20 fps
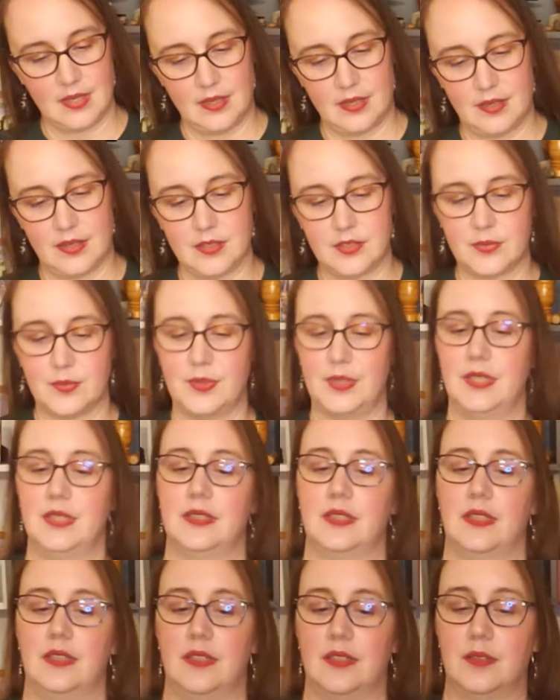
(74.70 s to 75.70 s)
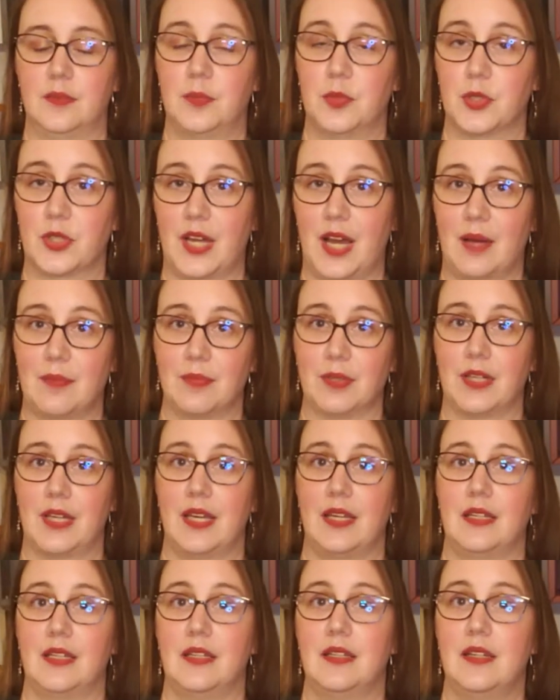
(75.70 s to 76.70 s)
This one is a little more
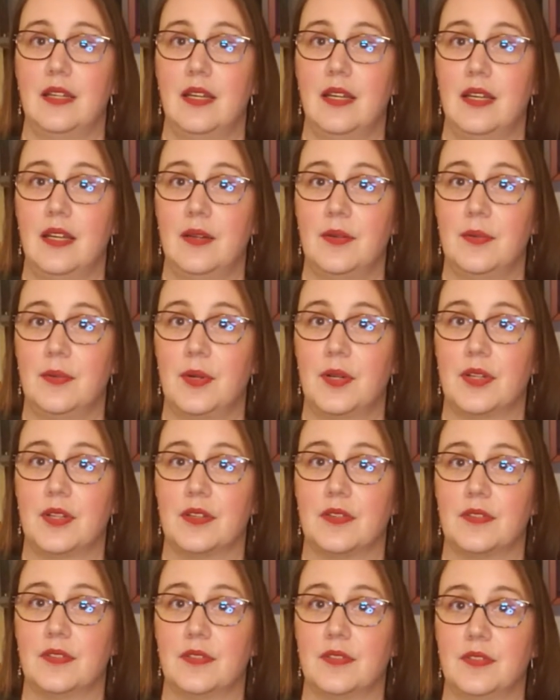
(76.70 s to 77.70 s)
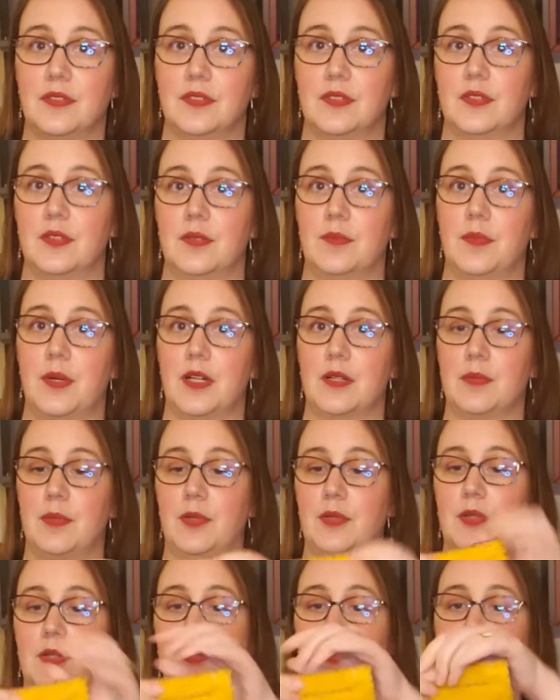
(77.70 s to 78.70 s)
complicated, where the
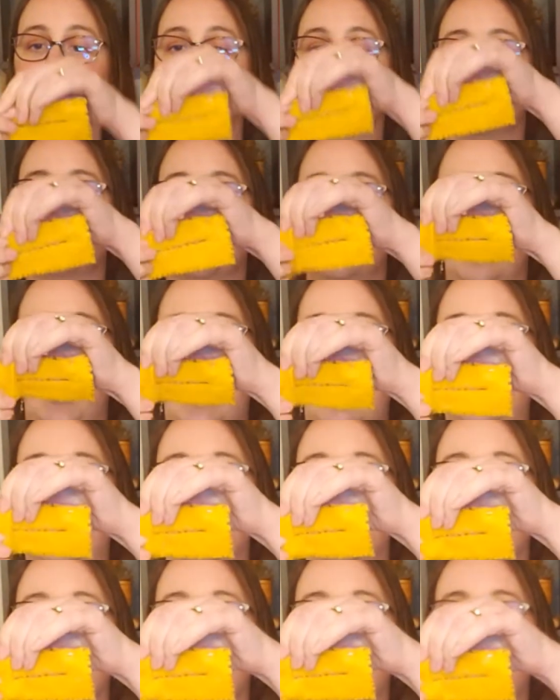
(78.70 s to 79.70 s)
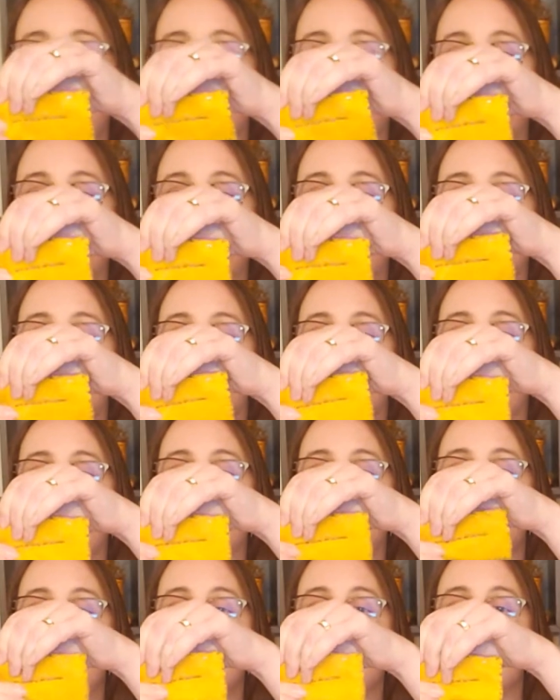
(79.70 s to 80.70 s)
marble goes around the
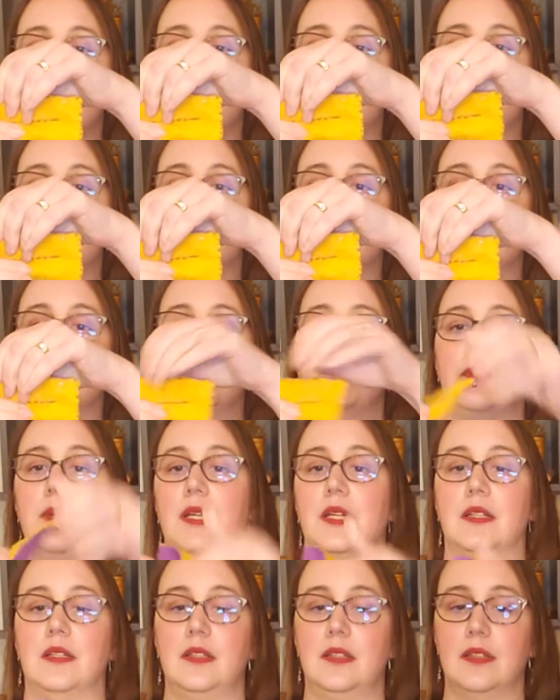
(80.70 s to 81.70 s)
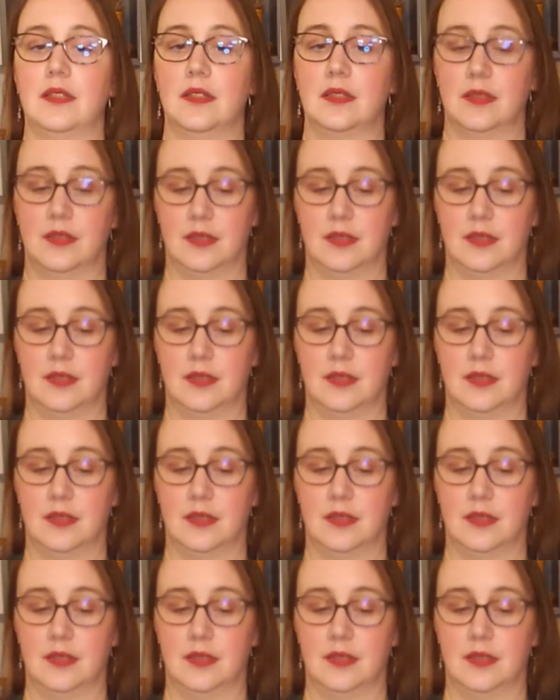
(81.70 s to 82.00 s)
stitching that's in the middle.